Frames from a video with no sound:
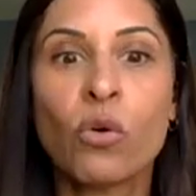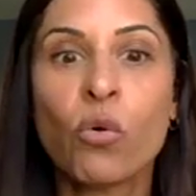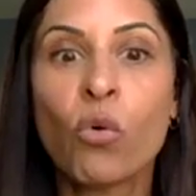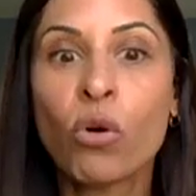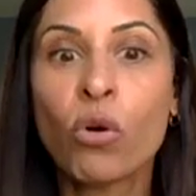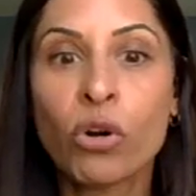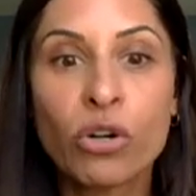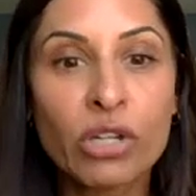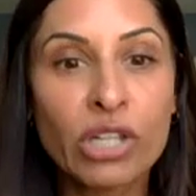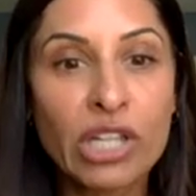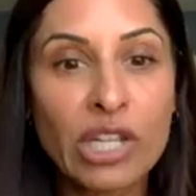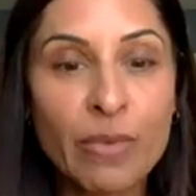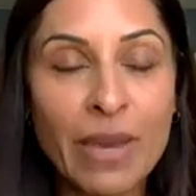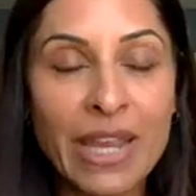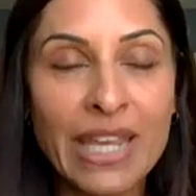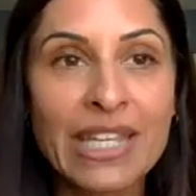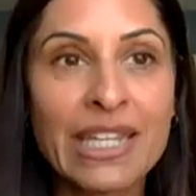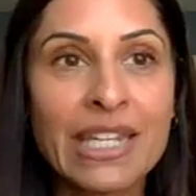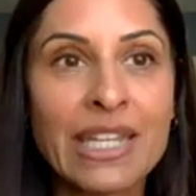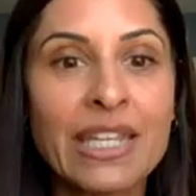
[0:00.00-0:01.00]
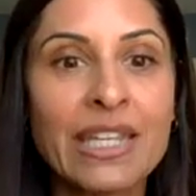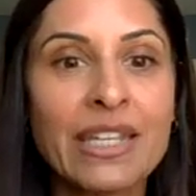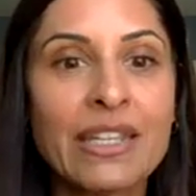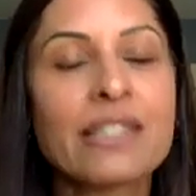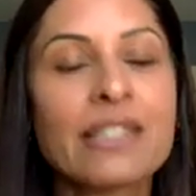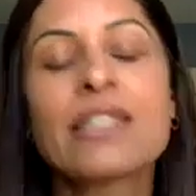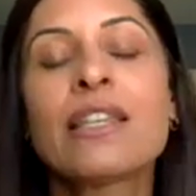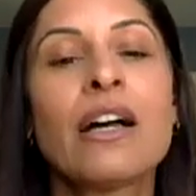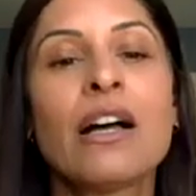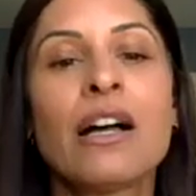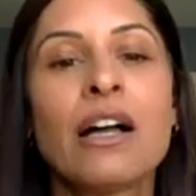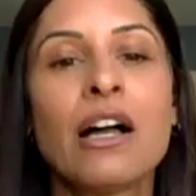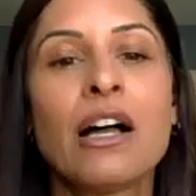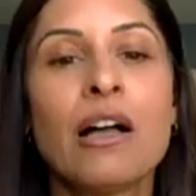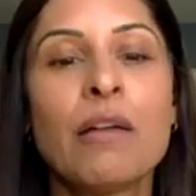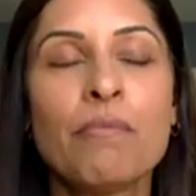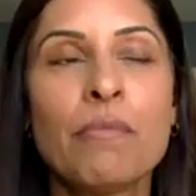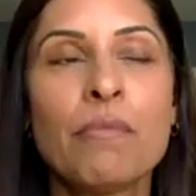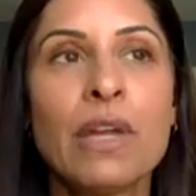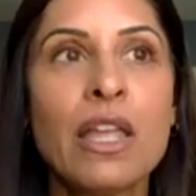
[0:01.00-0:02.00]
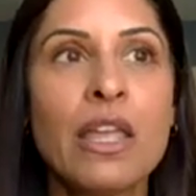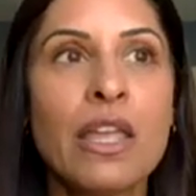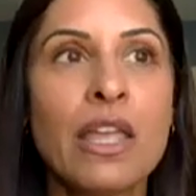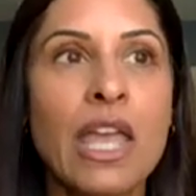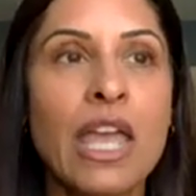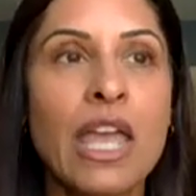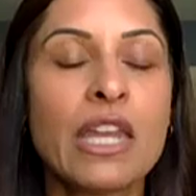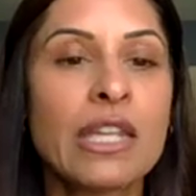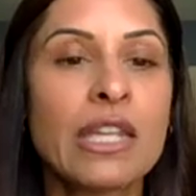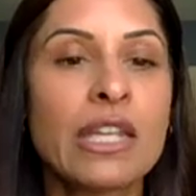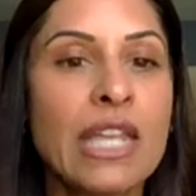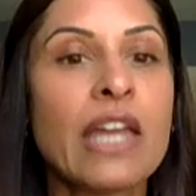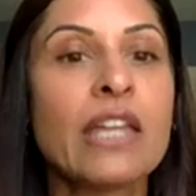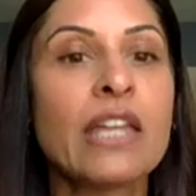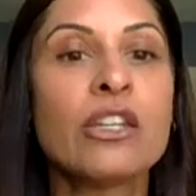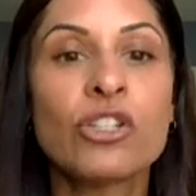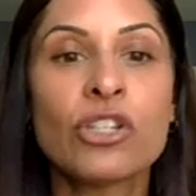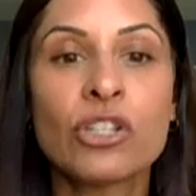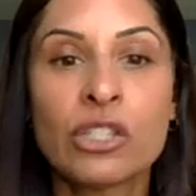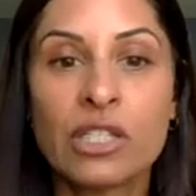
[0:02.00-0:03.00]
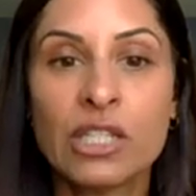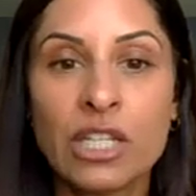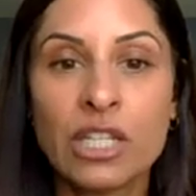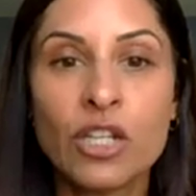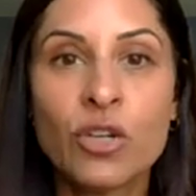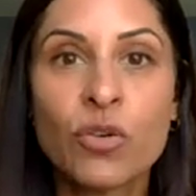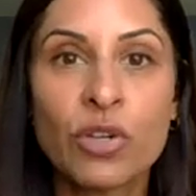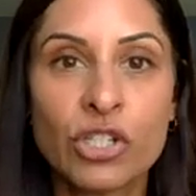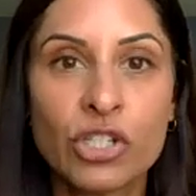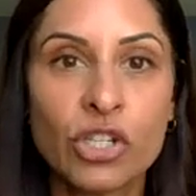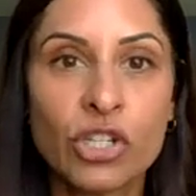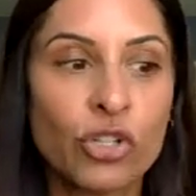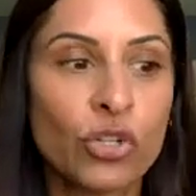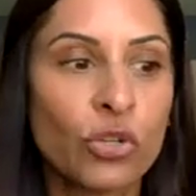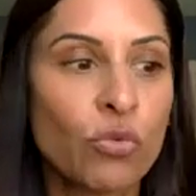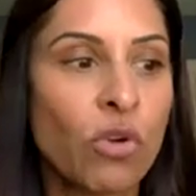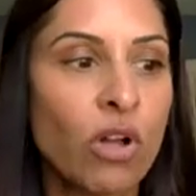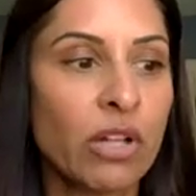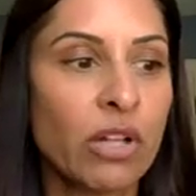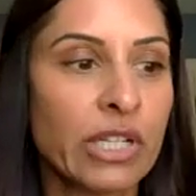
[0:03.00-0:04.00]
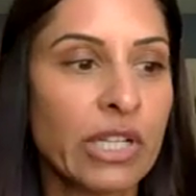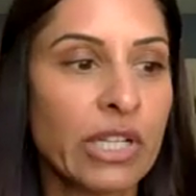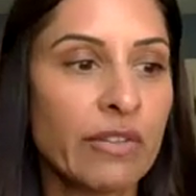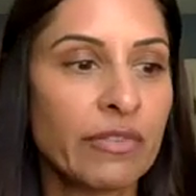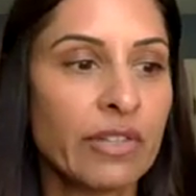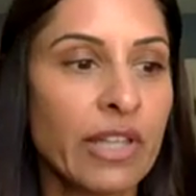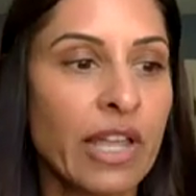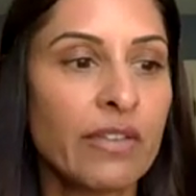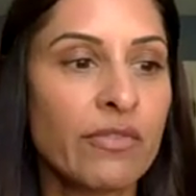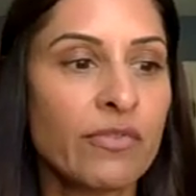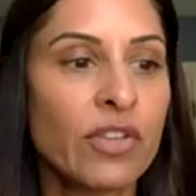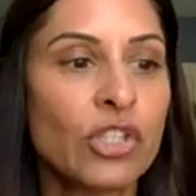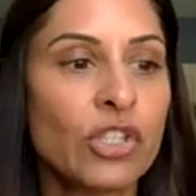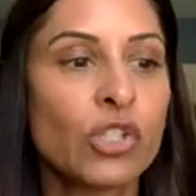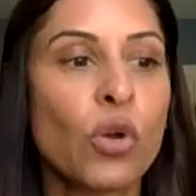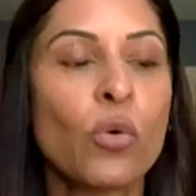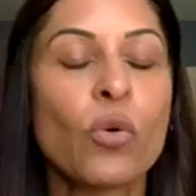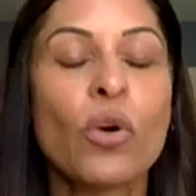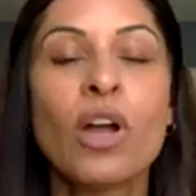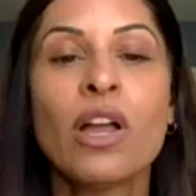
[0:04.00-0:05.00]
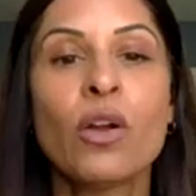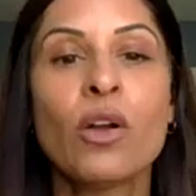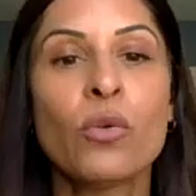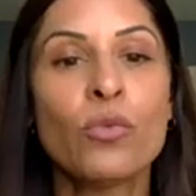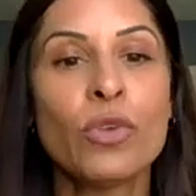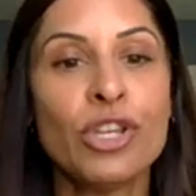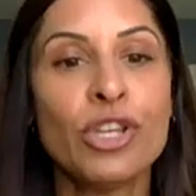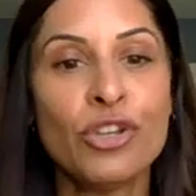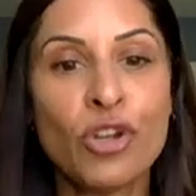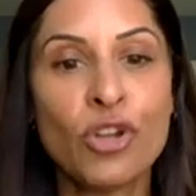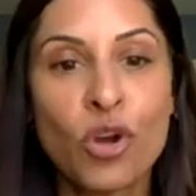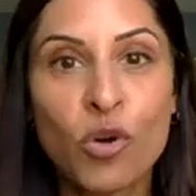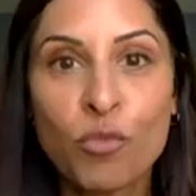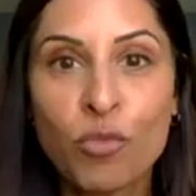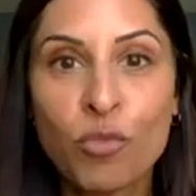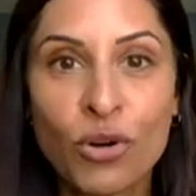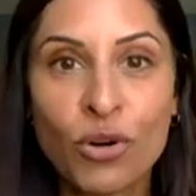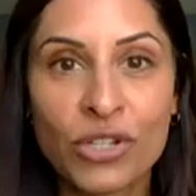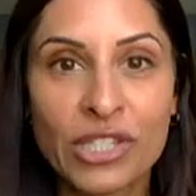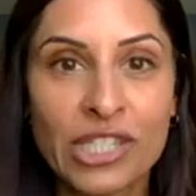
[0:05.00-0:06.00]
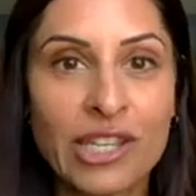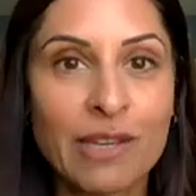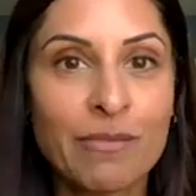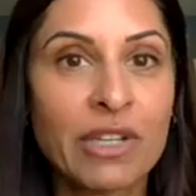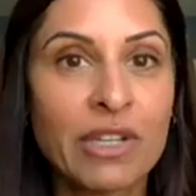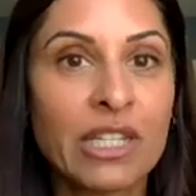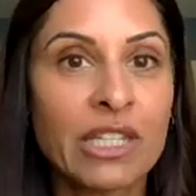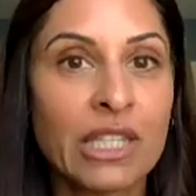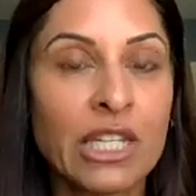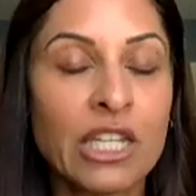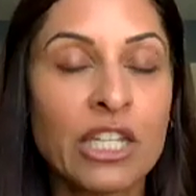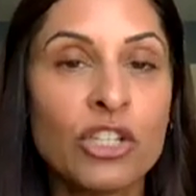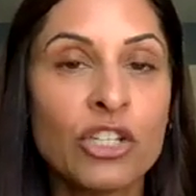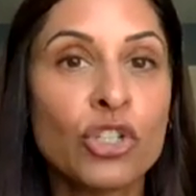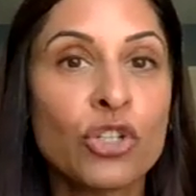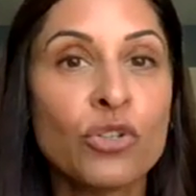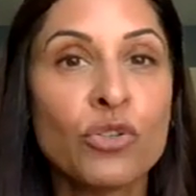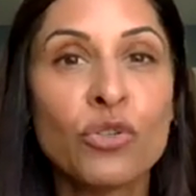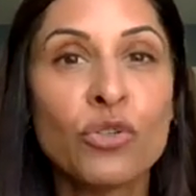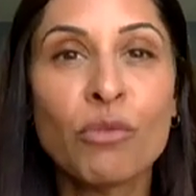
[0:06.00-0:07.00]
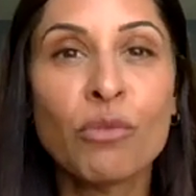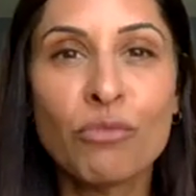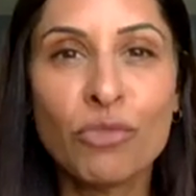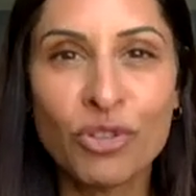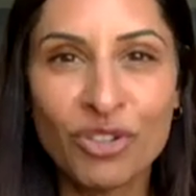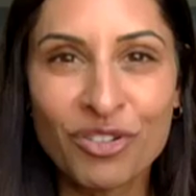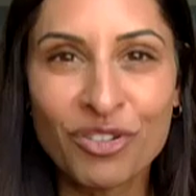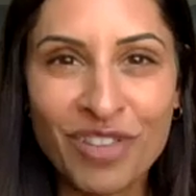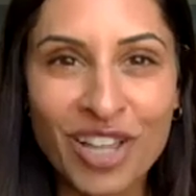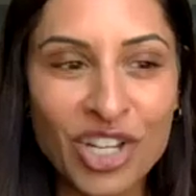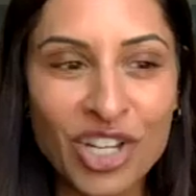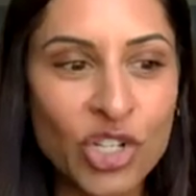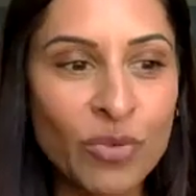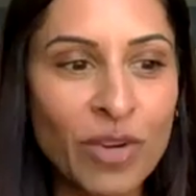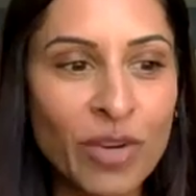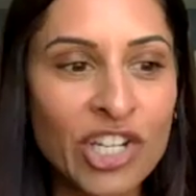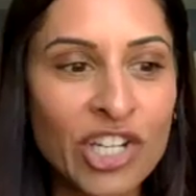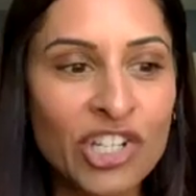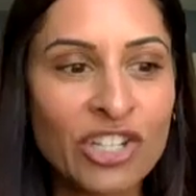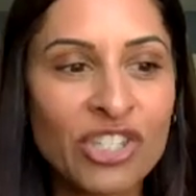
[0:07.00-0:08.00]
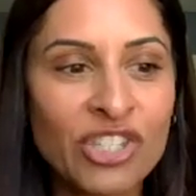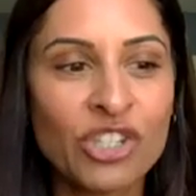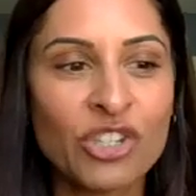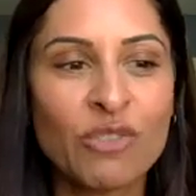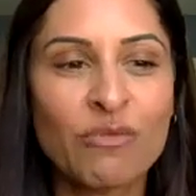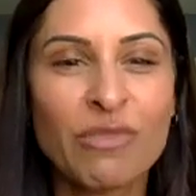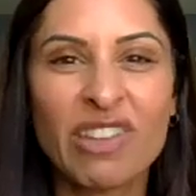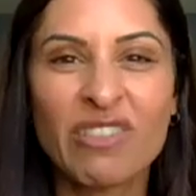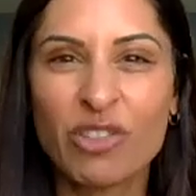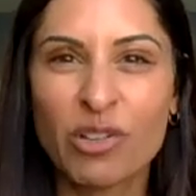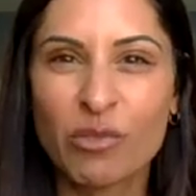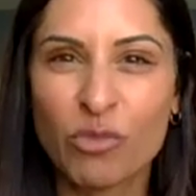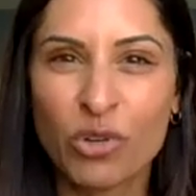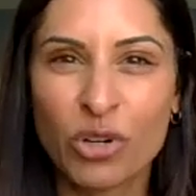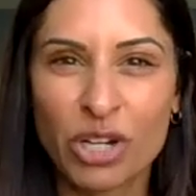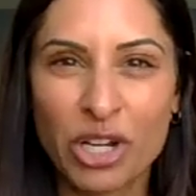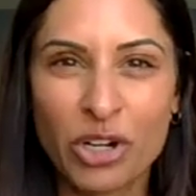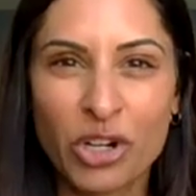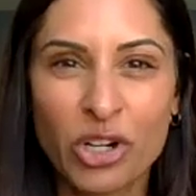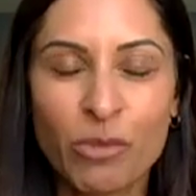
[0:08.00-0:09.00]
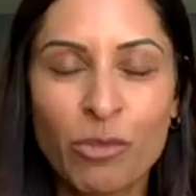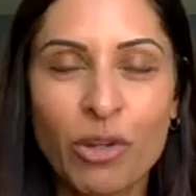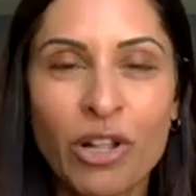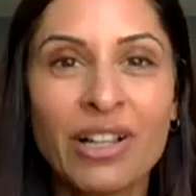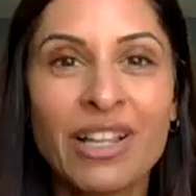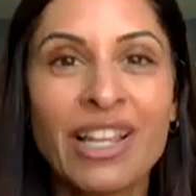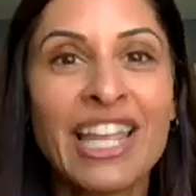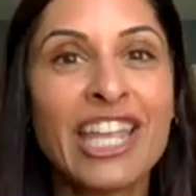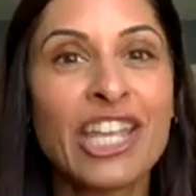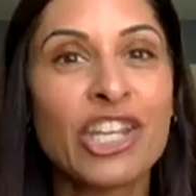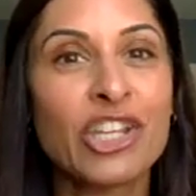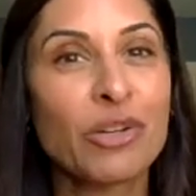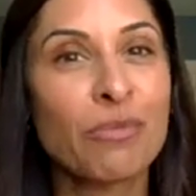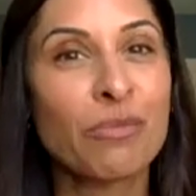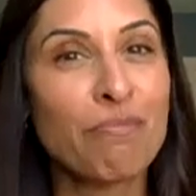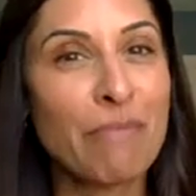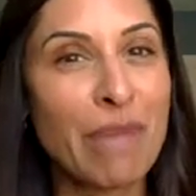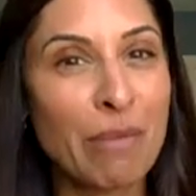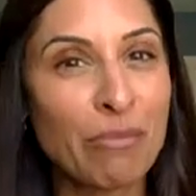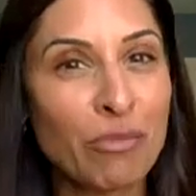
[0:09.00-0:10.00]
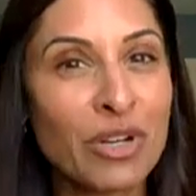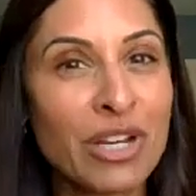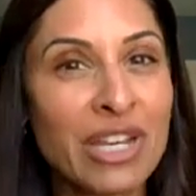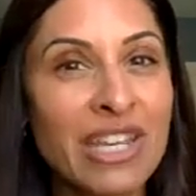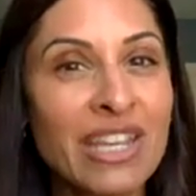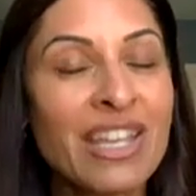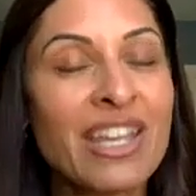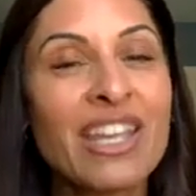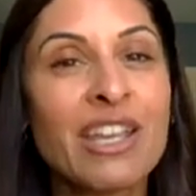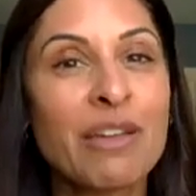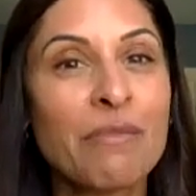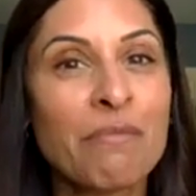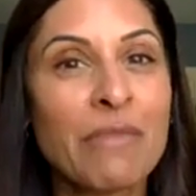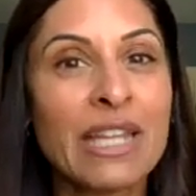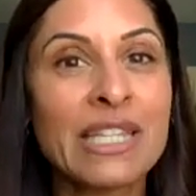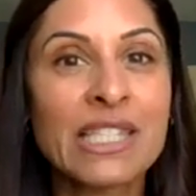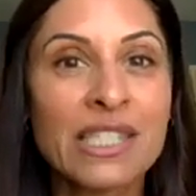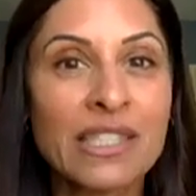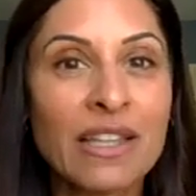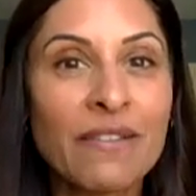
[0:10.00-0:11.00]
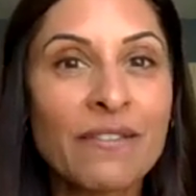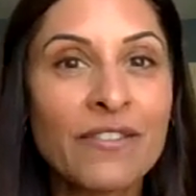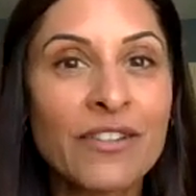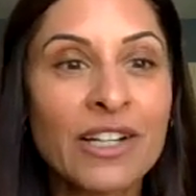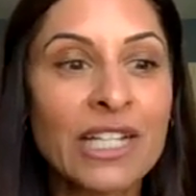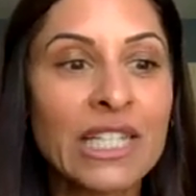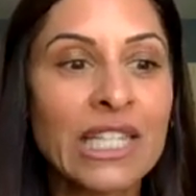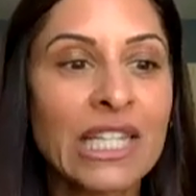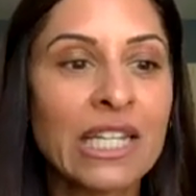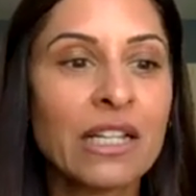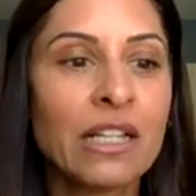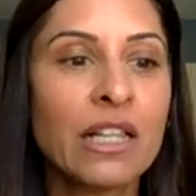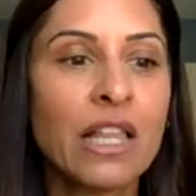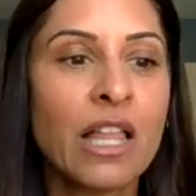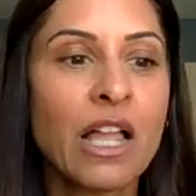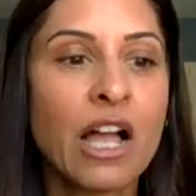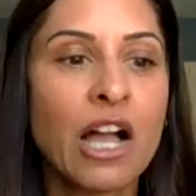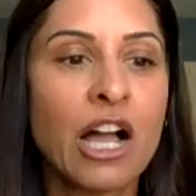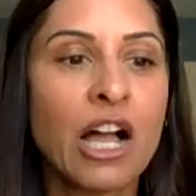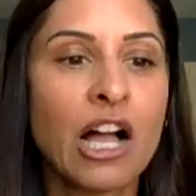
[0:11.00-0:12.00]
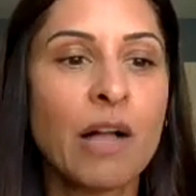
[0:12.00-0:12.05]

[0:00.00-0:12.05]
Or early wakenings. And again, just decreases your quality of life. So we know poor sleep can lead to mood fluctuations. You may feel more irritable. Your memory might suffer a little.